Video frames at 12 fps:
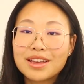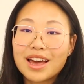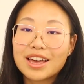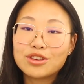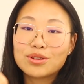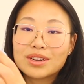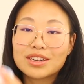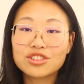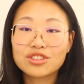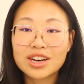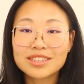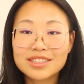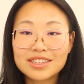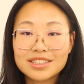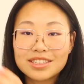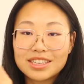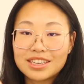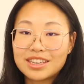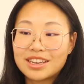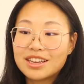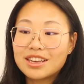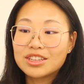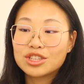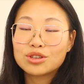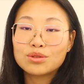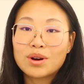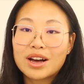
and you can adjust this tee to